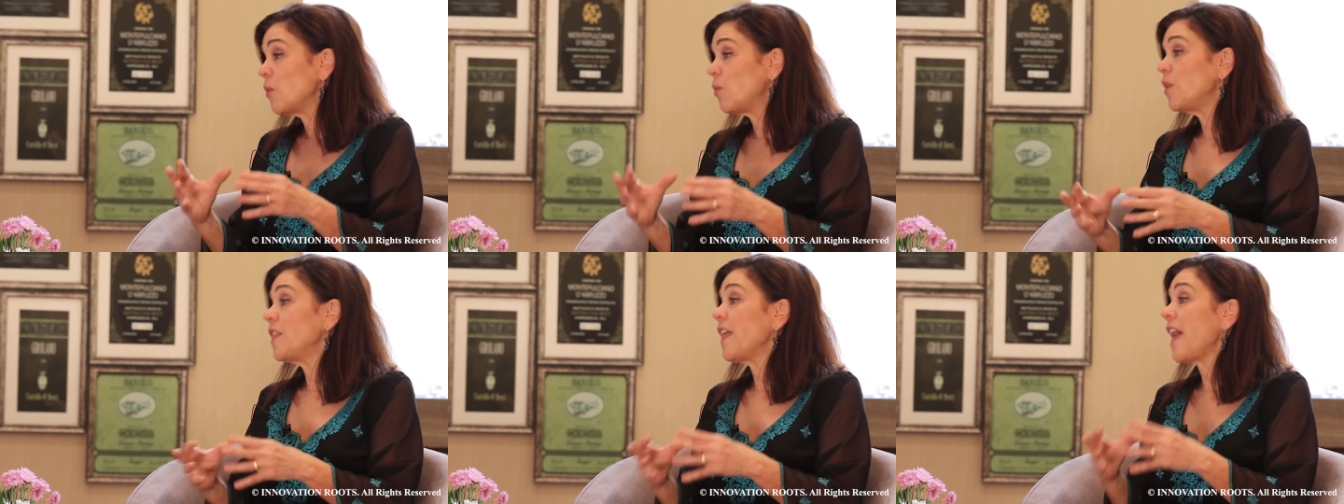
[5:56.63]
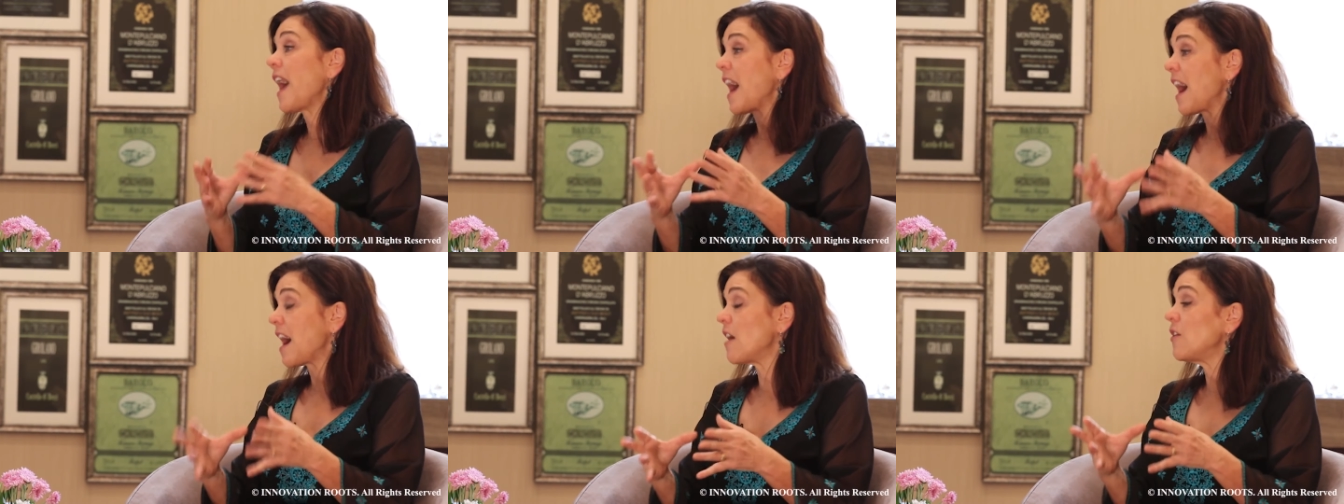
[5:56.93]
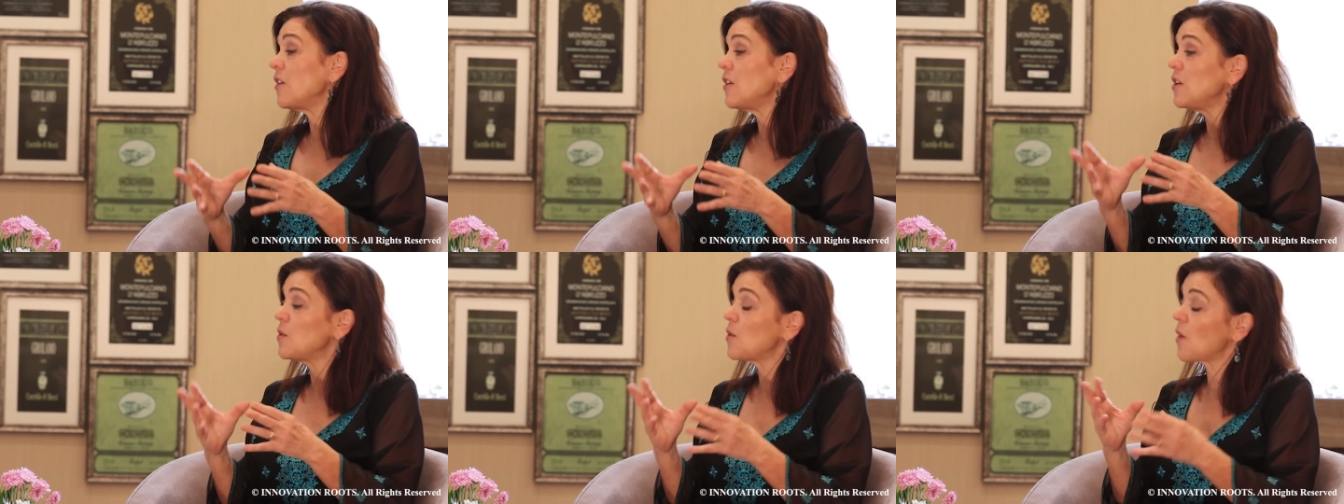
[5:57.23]
with
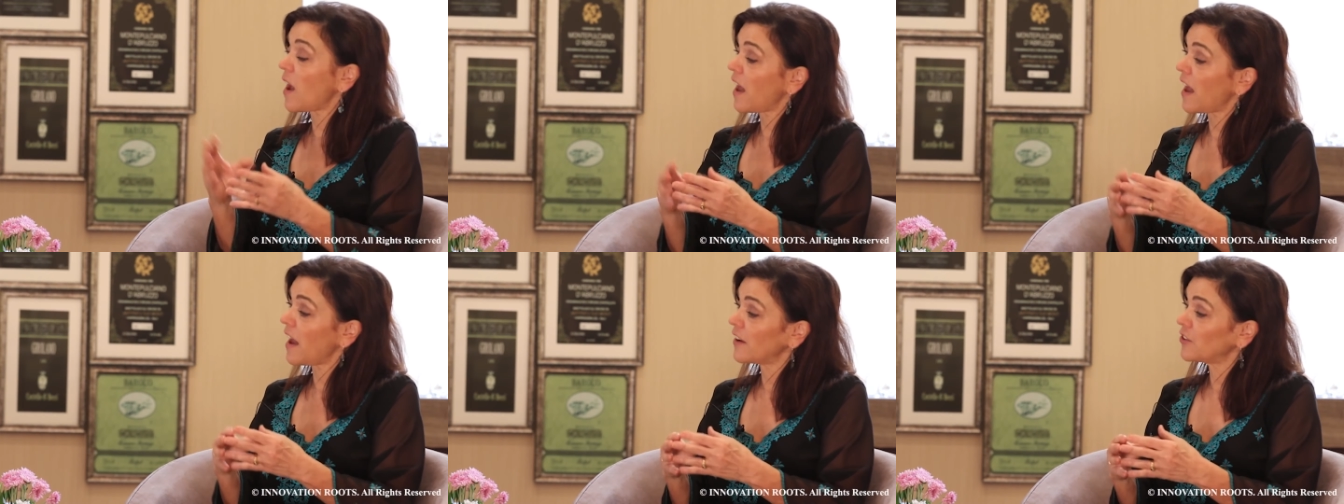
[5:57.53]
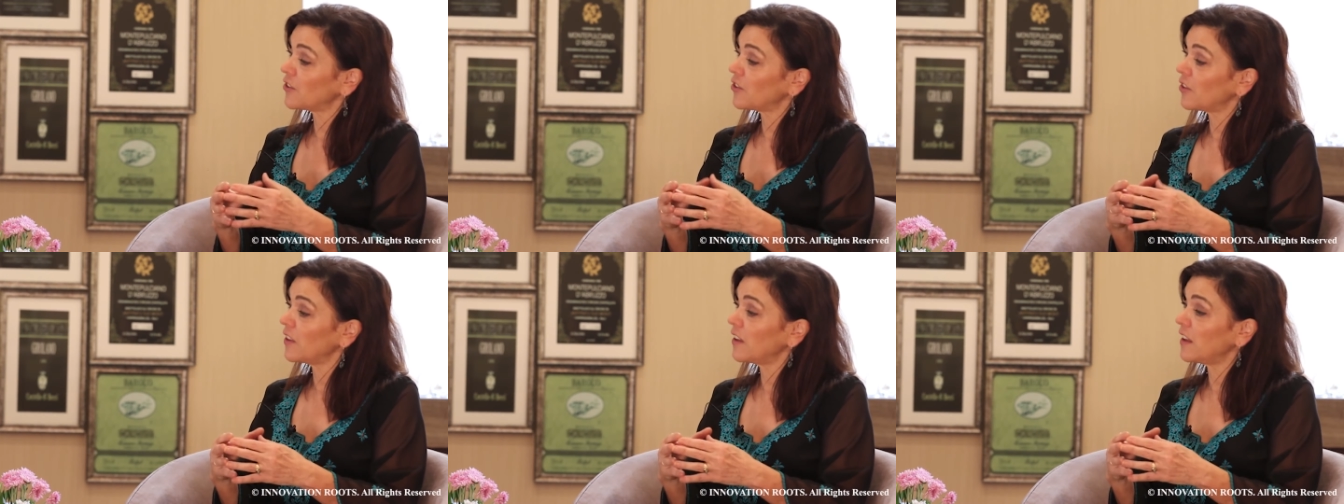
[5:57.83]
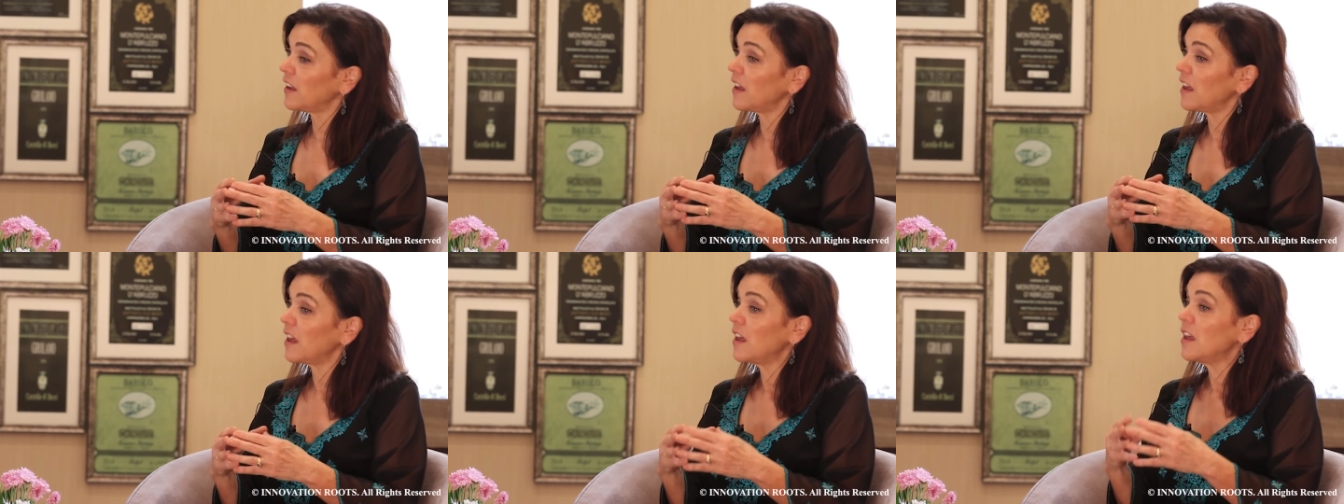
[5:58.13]
how you
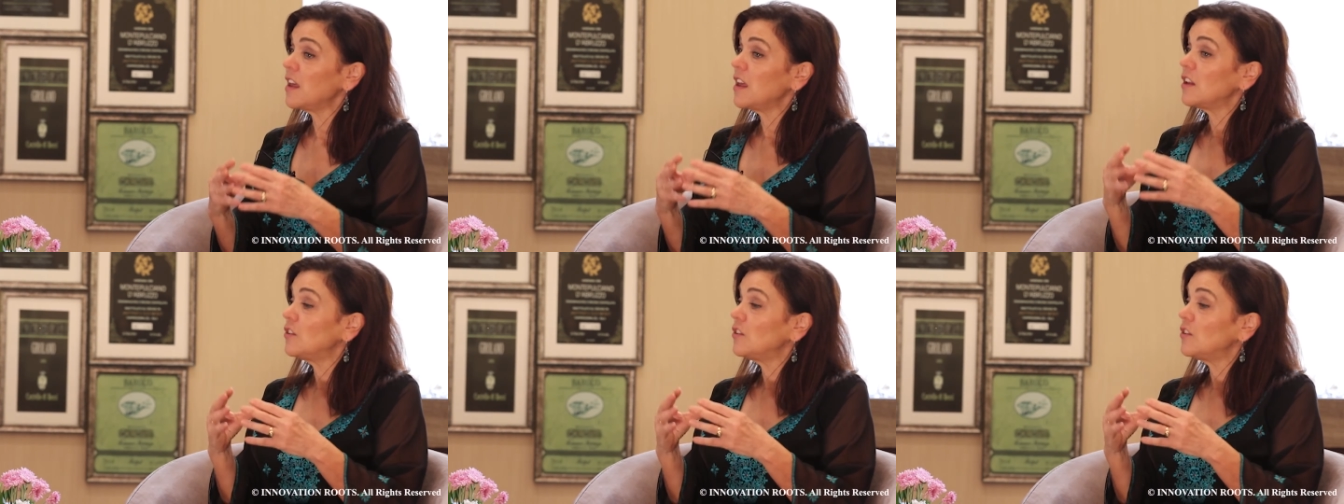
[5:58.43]
actually